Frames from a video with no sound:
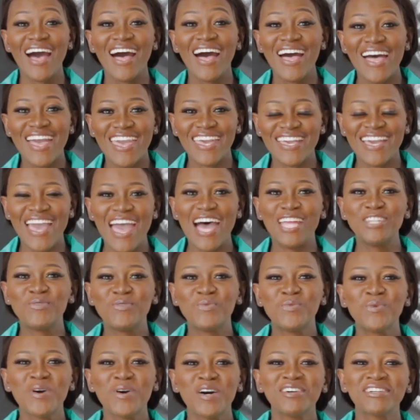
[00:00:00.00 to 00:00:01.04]
Hi,
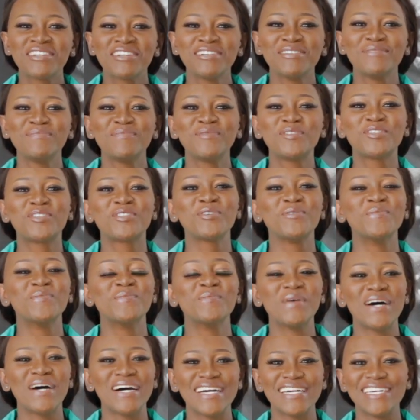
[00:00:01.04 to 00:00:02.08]
and welcome to
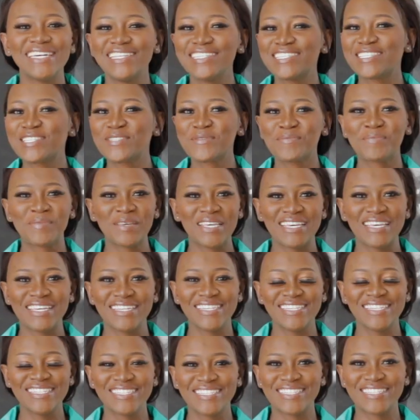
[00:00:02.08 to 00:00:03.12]
my
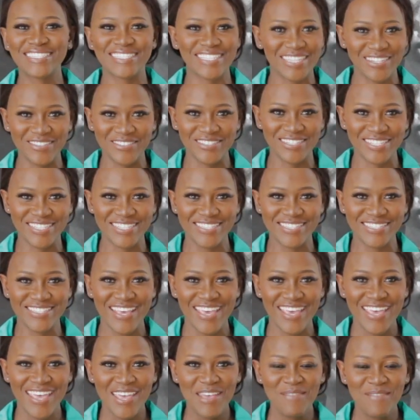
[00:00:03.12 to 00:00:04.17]
Speaker
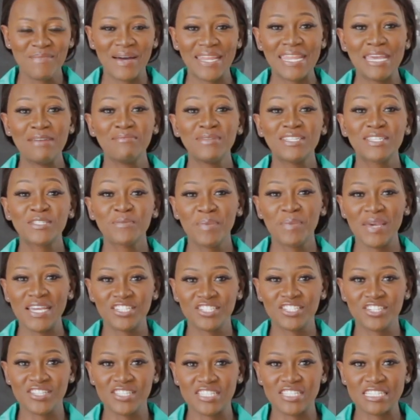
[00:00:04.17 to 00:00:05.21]
Secrets. My name is
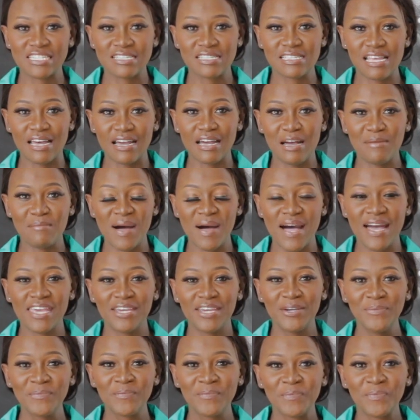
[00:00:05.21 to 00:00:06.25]

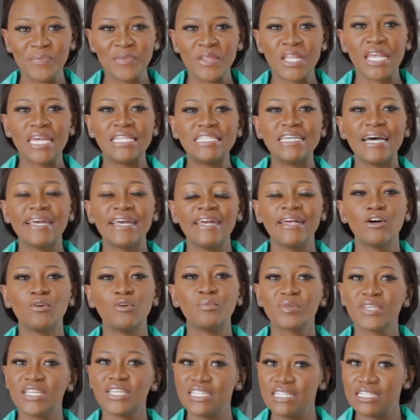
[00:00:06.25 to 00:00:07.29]
Chisanga-Mayer, and I
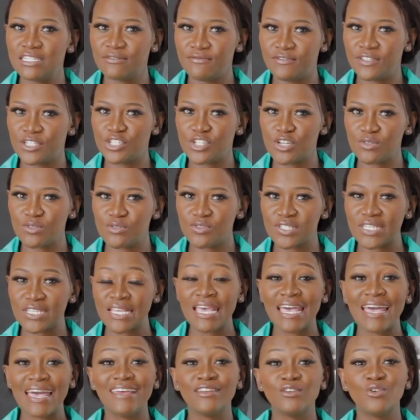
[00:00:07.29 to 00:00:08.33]
help
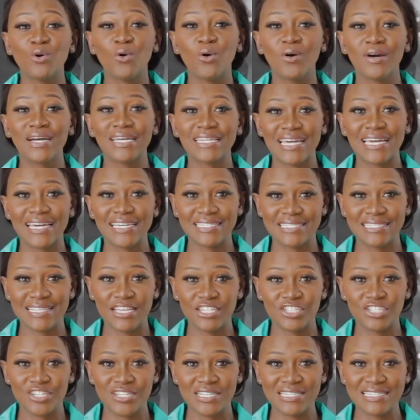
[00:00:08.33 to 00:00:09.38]
individuals and
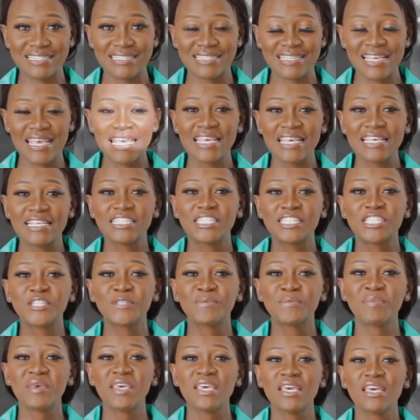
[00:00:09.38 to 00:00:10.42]
organizations
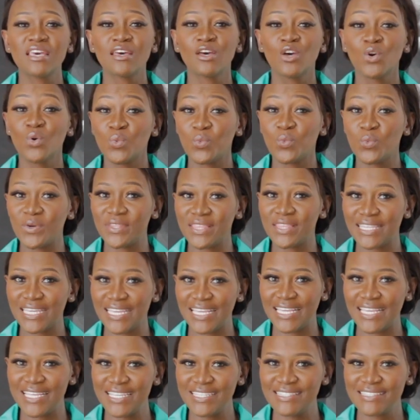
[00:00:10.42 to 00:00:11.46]
speak with
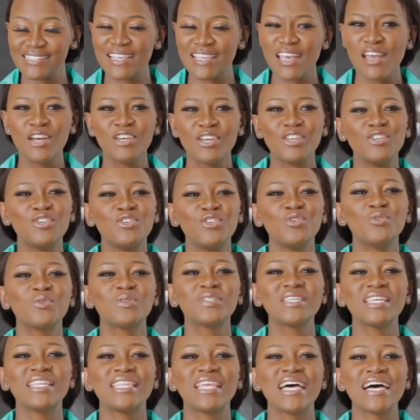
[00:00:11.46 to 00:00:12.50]
ease,
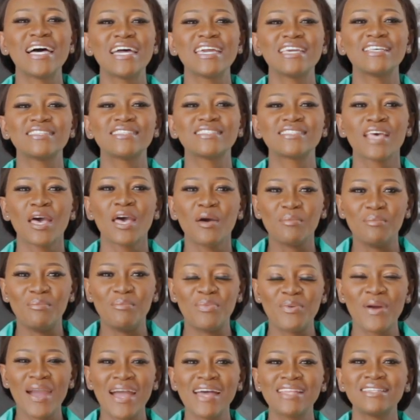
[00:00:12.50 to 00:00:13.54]
utilize
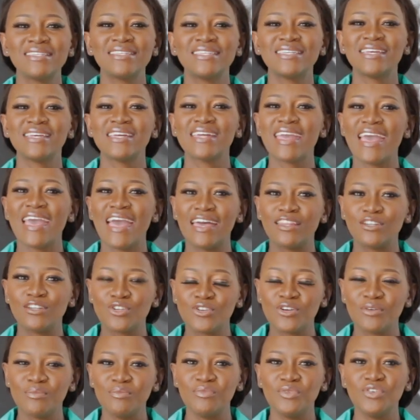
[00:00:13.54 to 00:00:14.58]
branding and
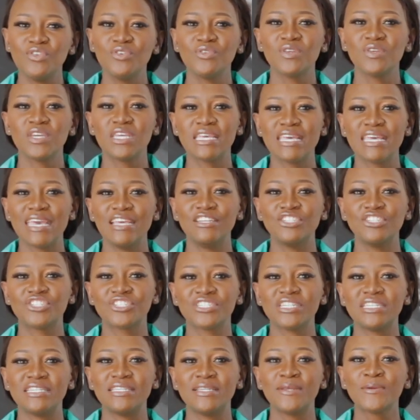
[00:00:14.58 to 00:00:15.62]

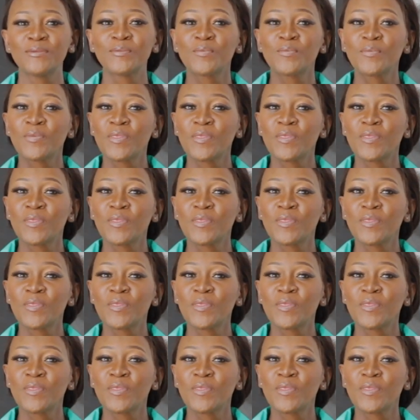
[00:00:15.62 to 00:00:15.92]
communication